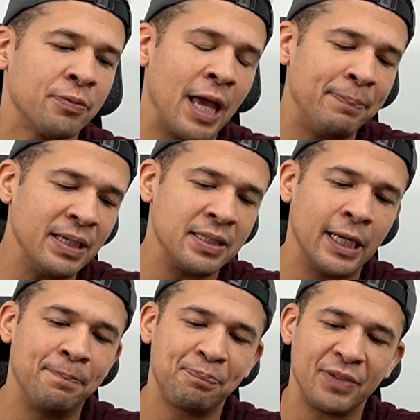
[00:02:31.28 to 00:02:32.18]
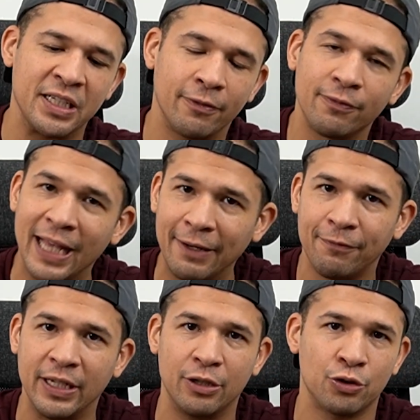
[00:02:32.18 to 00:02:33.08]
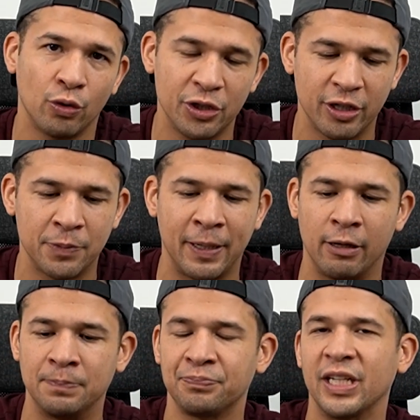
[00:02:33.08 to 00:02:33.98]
that being said, it's a flat fee. They're totally transparent.